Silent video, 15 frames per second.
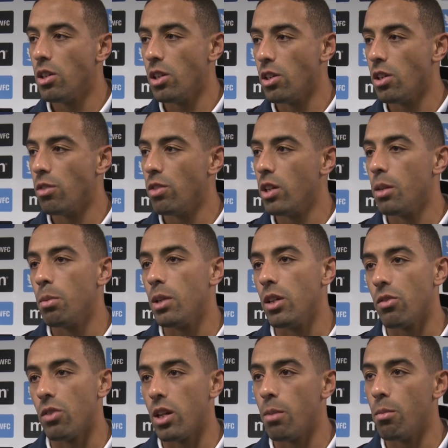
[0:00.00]
you know, really
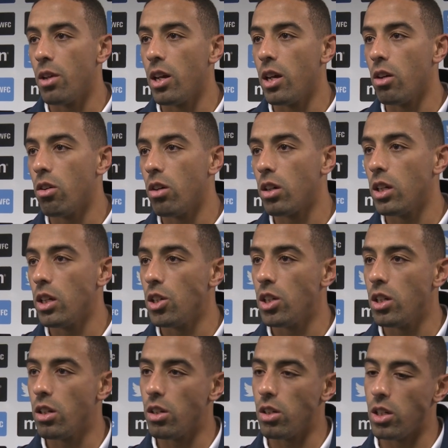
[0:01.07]
pleased for them that they got a clean
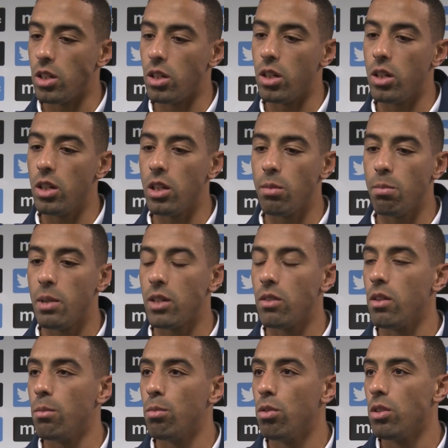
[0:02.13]
sheet, because it's
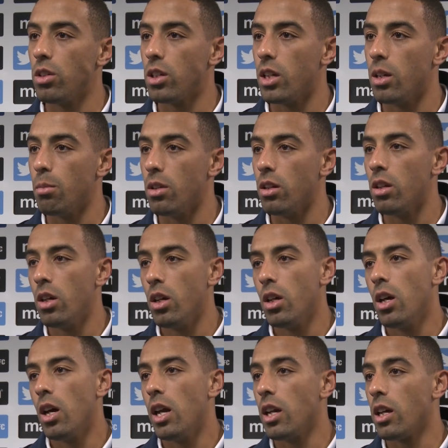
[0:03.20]
massively important to them,
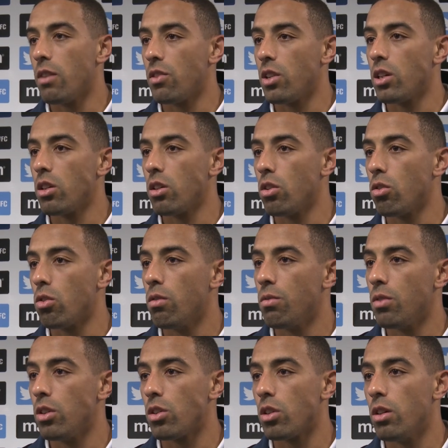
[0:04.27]
and it gives us a good
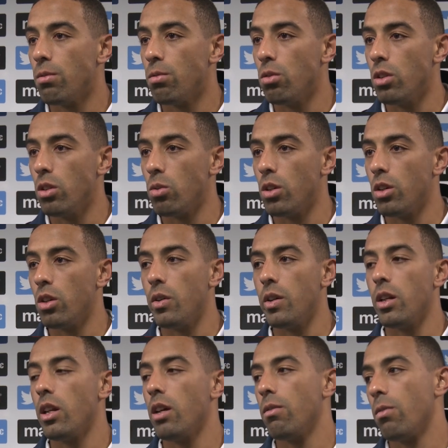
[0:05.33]
confidence going forward as well, knowing
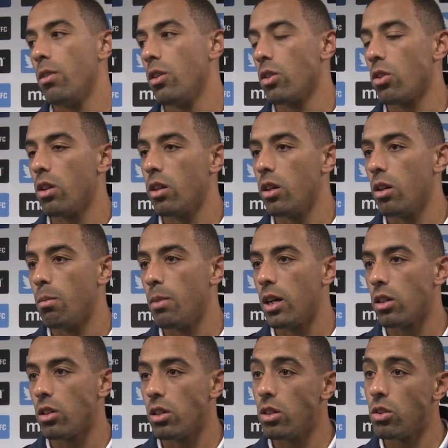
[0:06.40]
that they're very solid at the
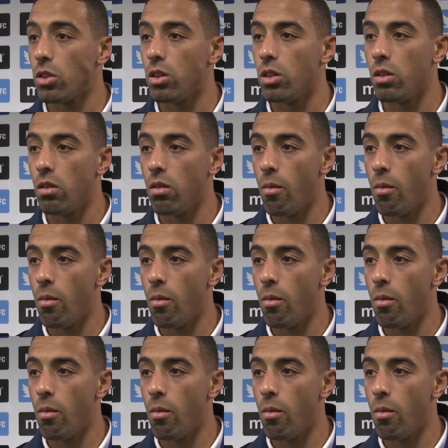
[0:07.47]
back. So it's good.